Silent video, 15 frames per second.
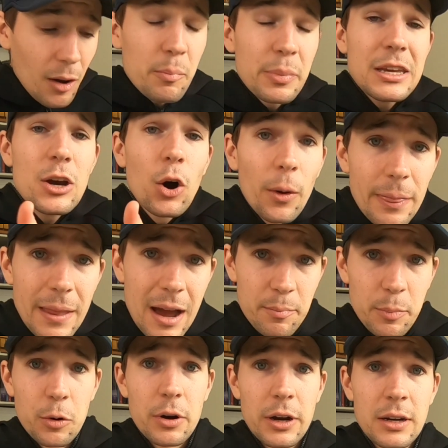Beyond
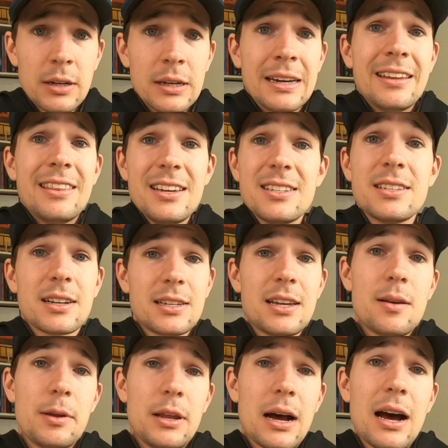that point, things start to
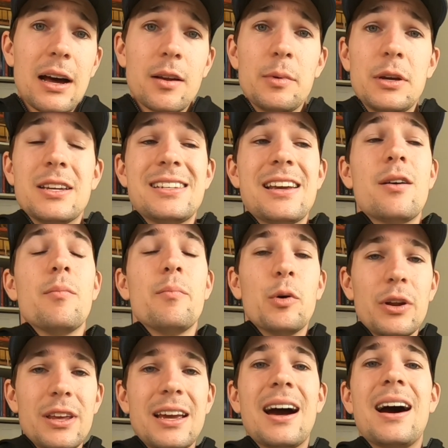get a bit harder because our
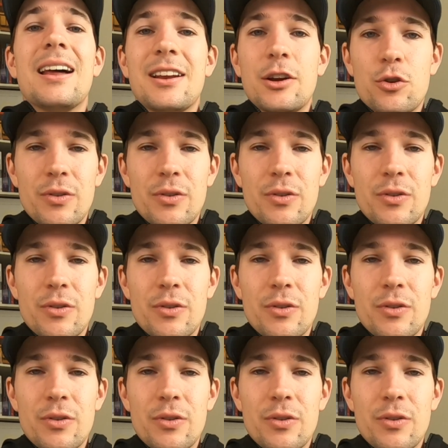body can't